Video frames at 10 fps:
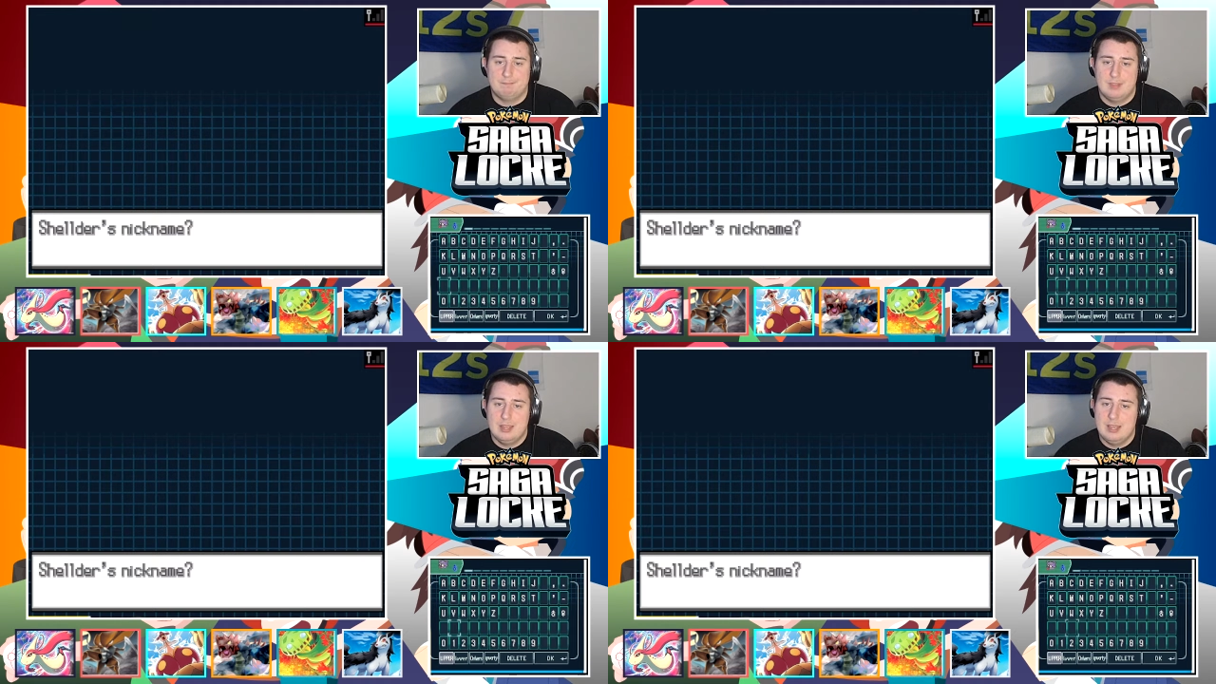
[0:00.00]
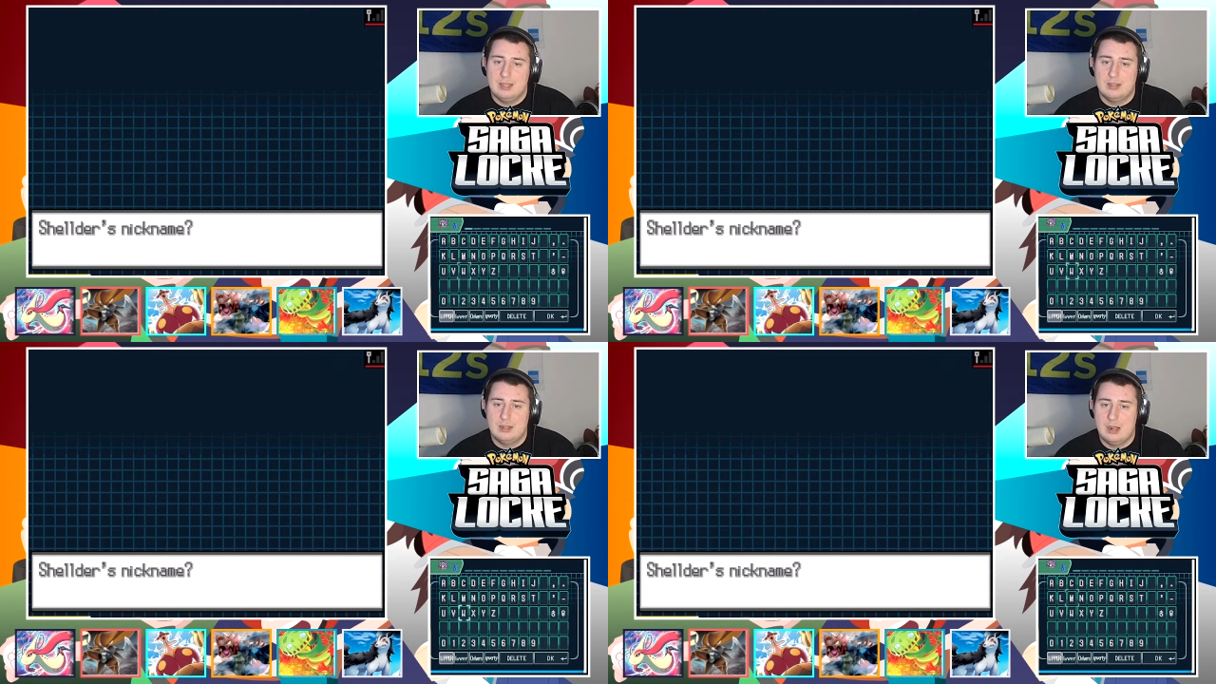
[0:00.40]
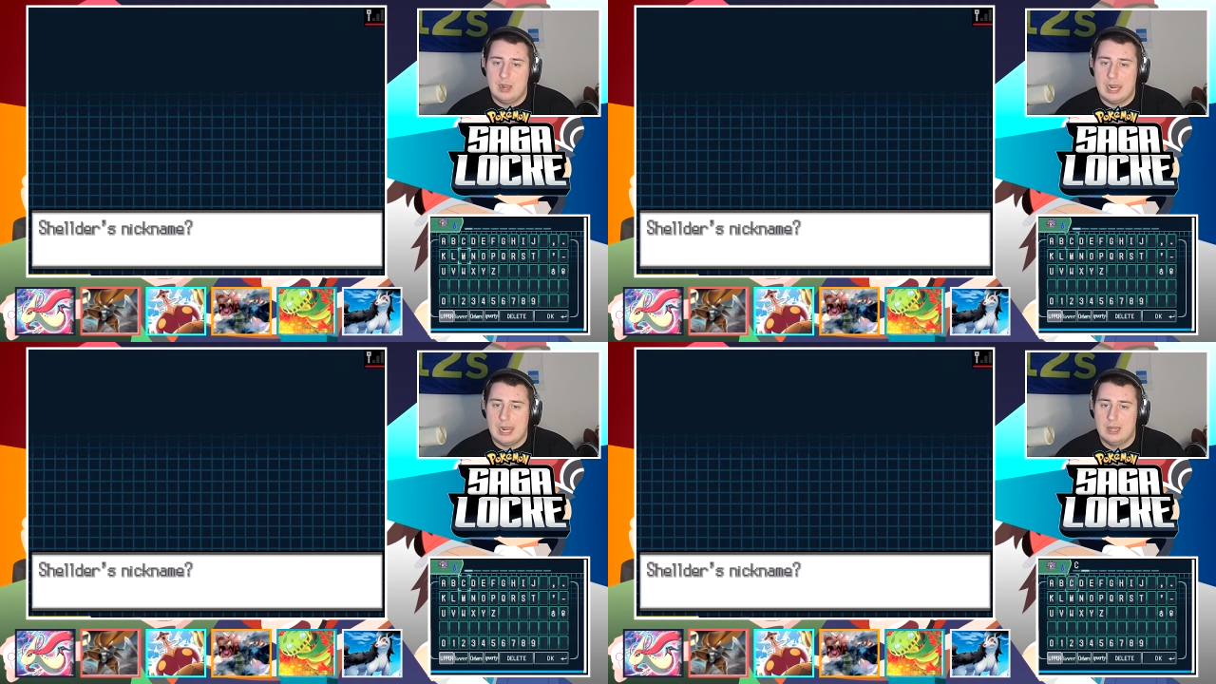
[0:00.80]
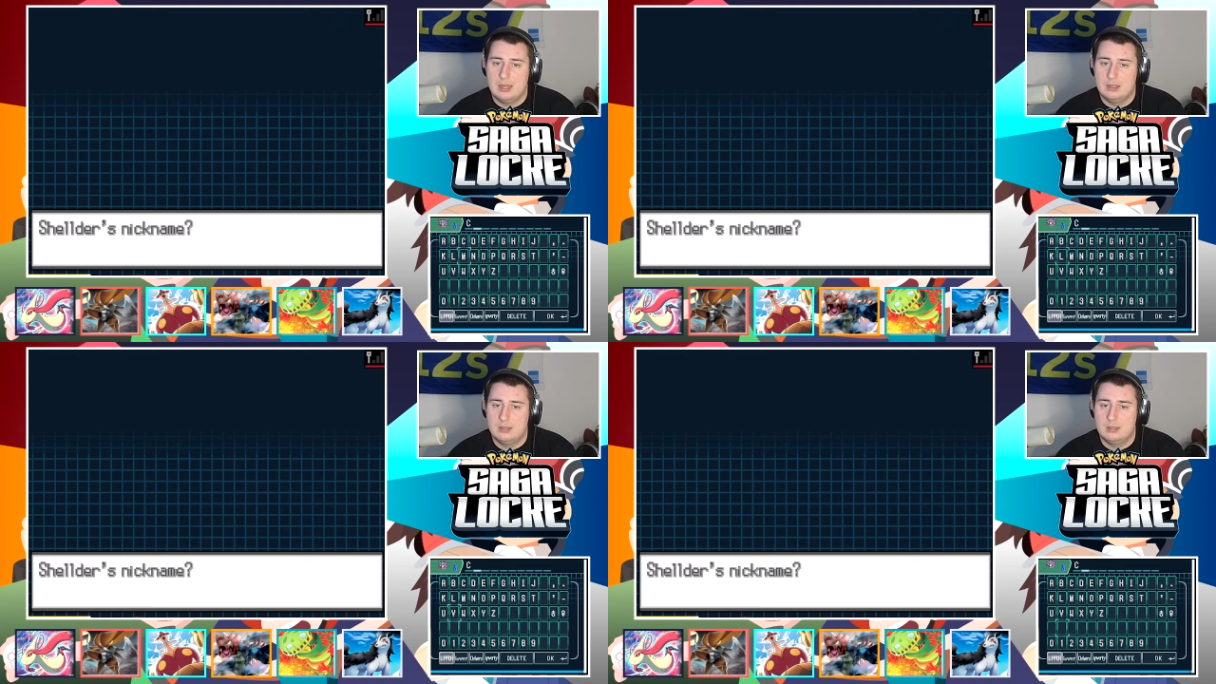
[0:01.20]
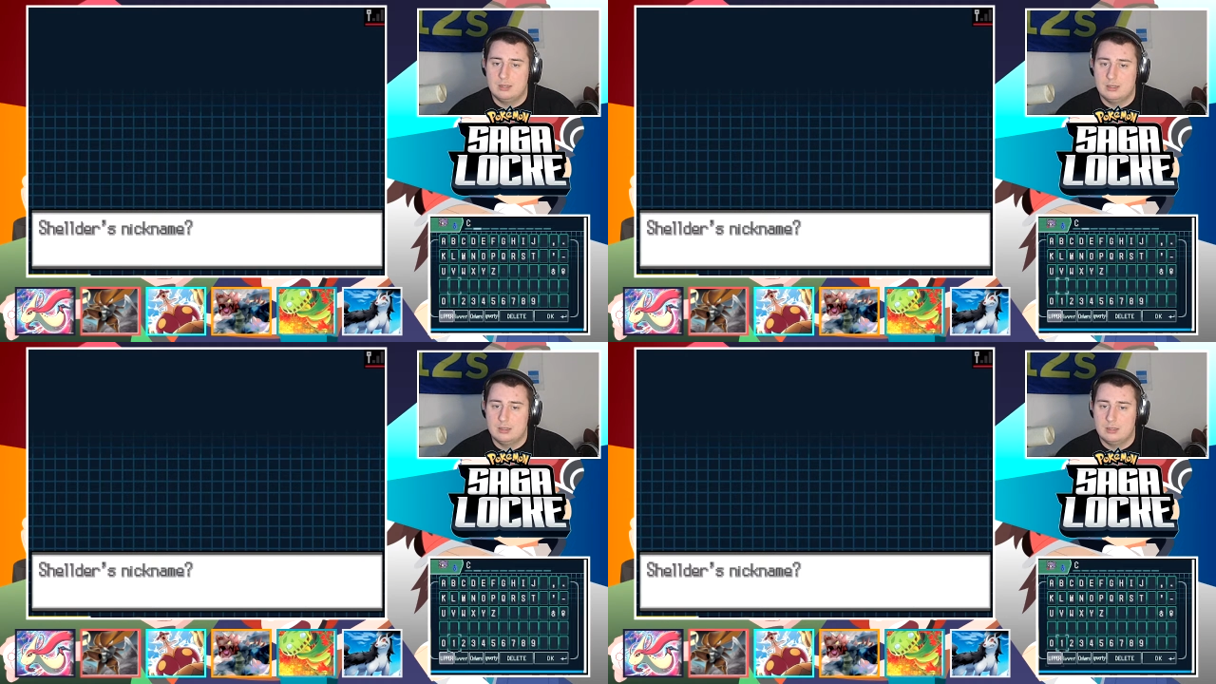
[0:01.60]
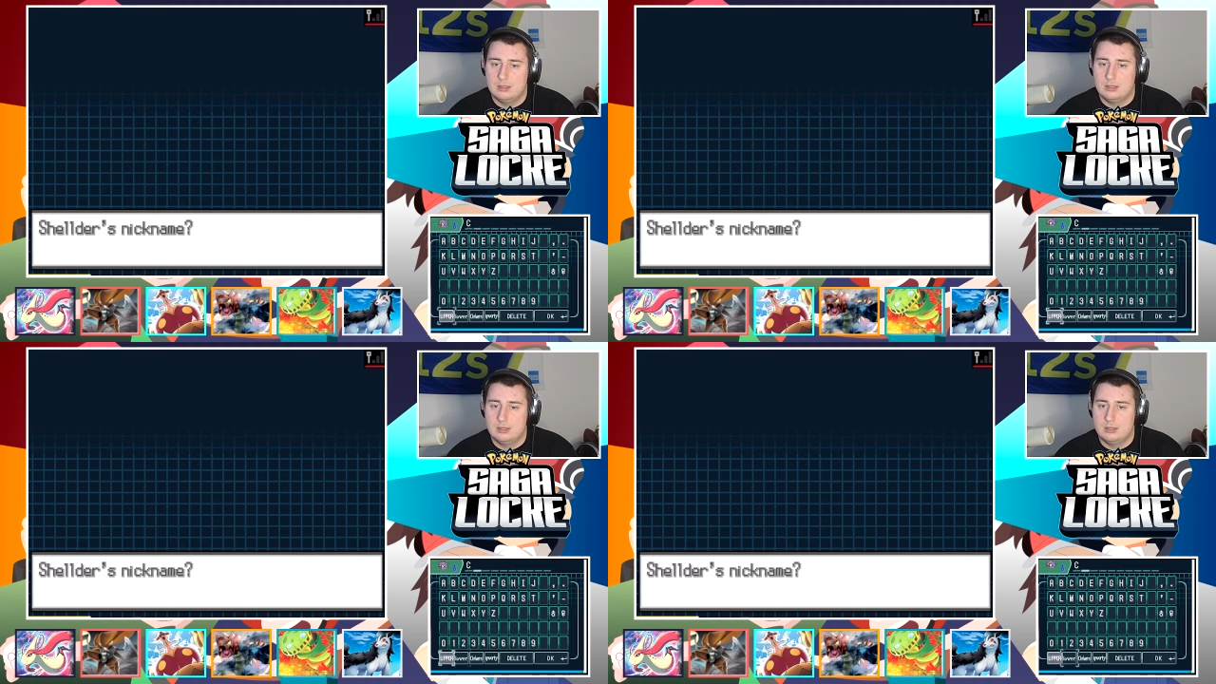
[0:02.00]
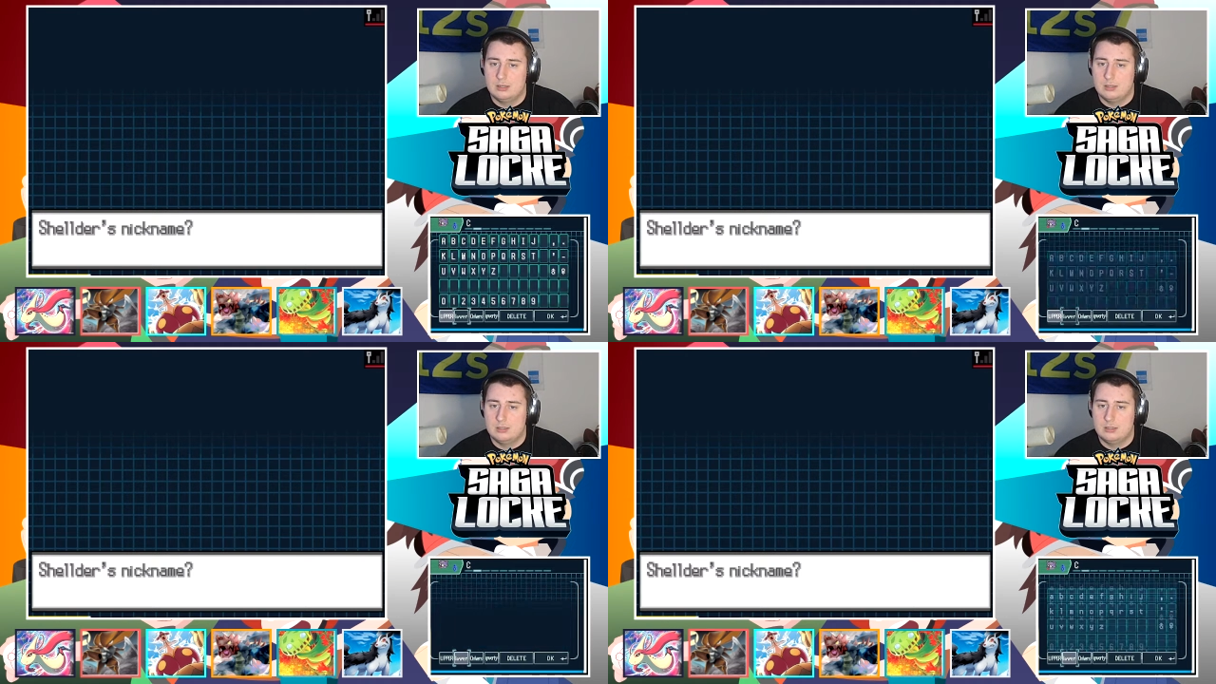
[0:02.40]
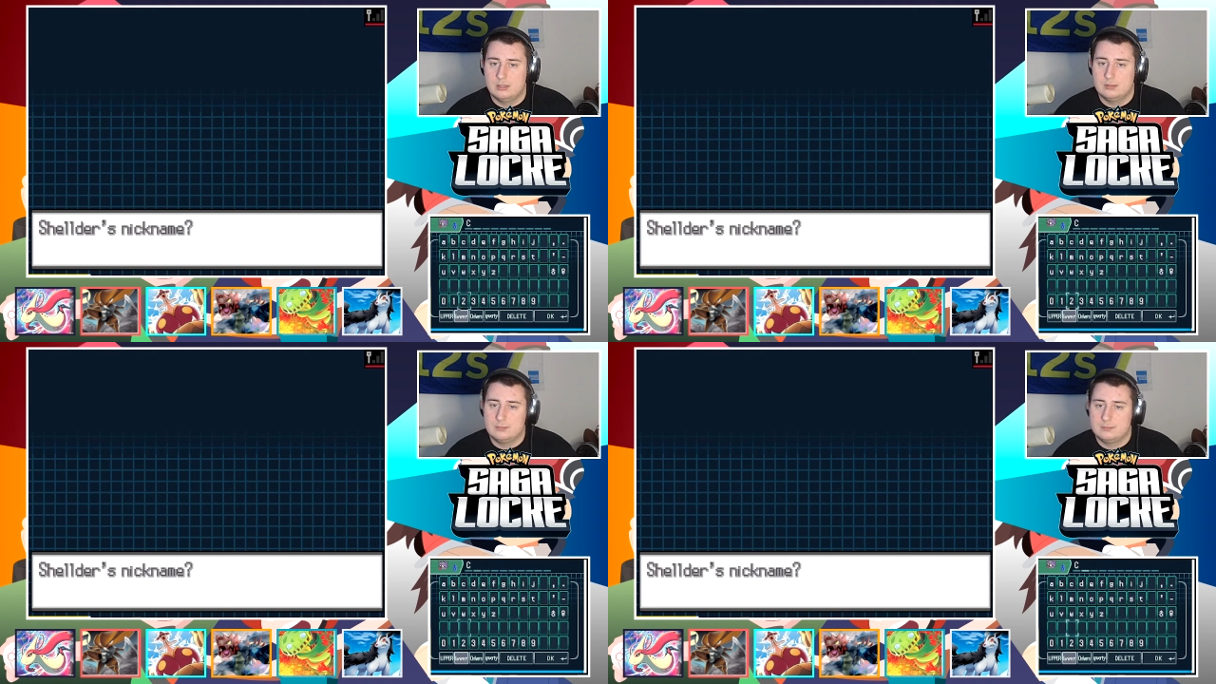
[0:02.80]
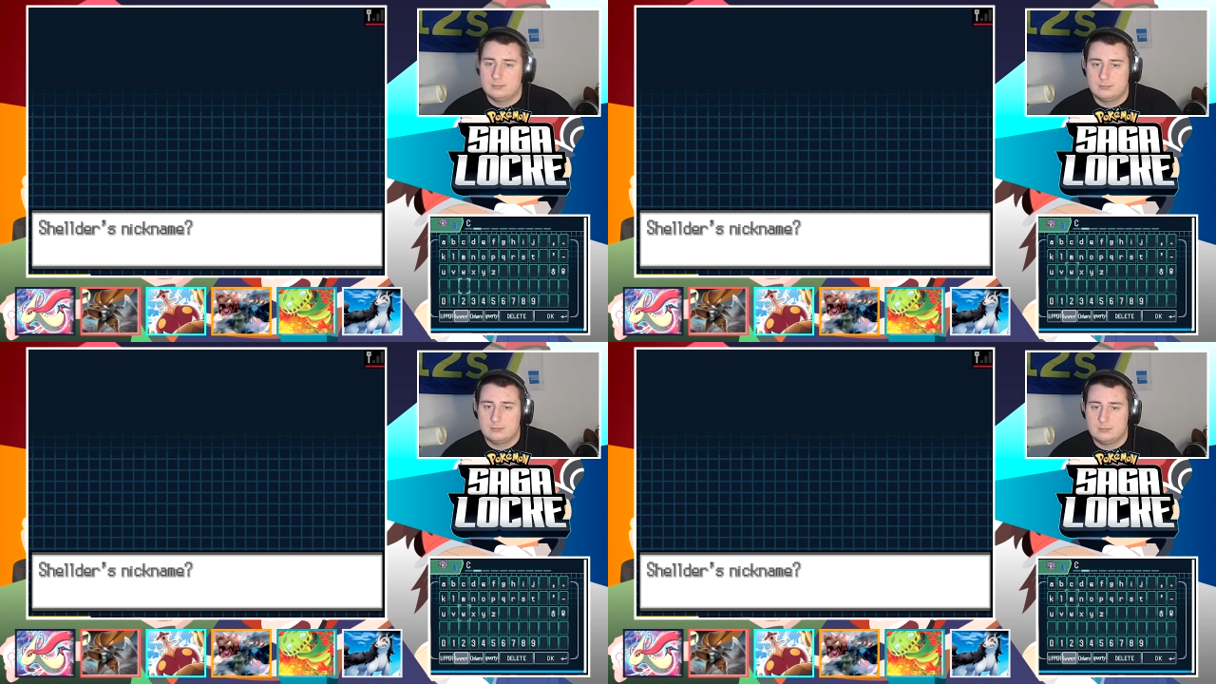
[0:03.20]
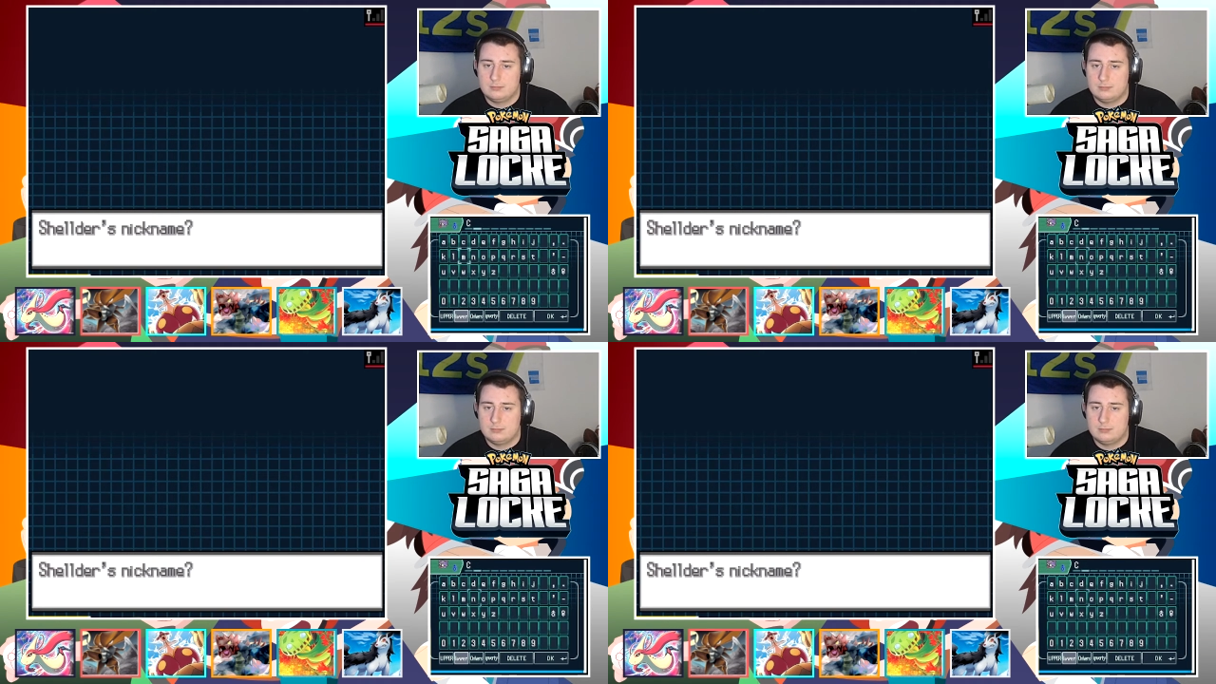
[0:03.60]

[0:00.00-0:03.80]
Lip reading: (silence)